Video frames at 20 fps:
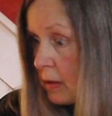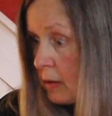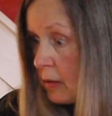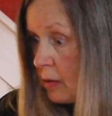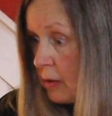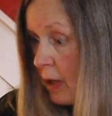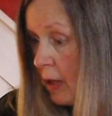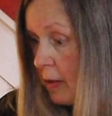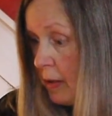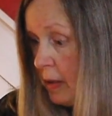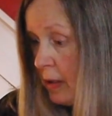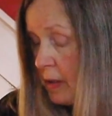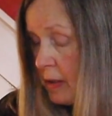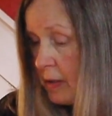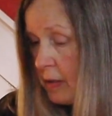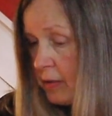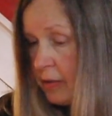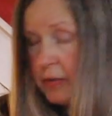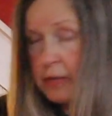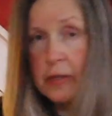So I'm going to
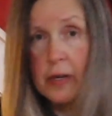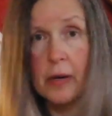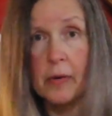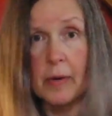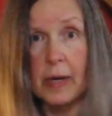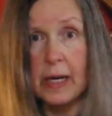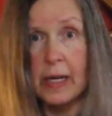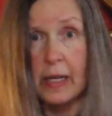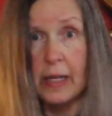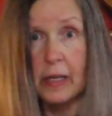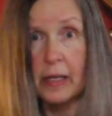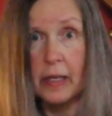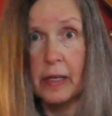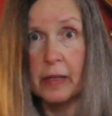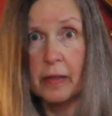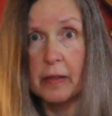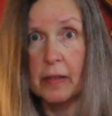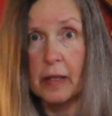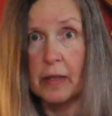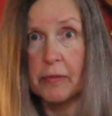just start right in.
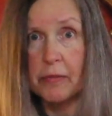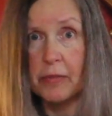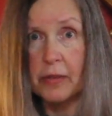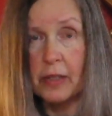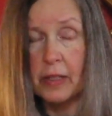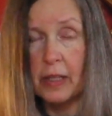I feel